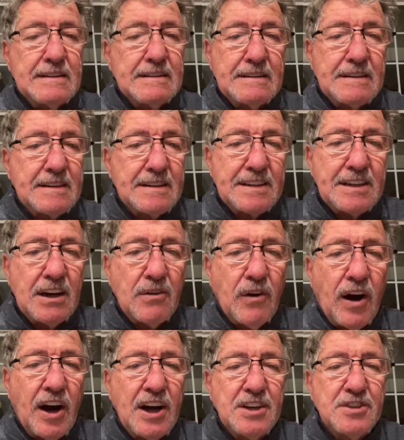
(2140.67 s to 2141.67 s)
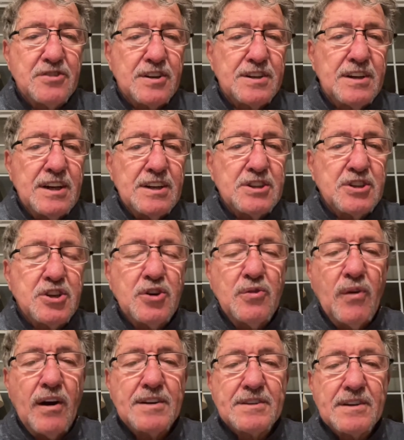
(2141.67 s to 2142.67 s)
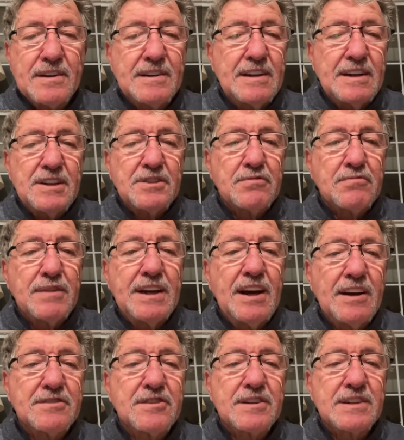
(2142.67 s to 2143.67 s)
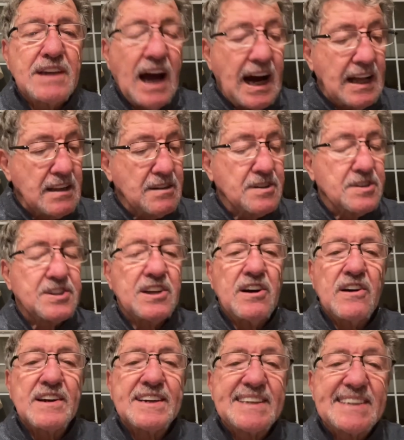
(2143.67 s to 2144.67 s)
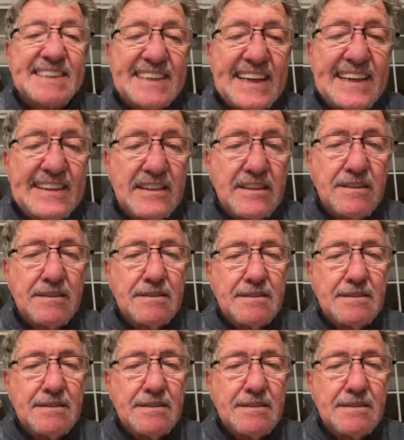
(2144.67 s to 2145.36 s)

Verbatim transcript: uh, you know, 100, 200, 300 dollars on a seat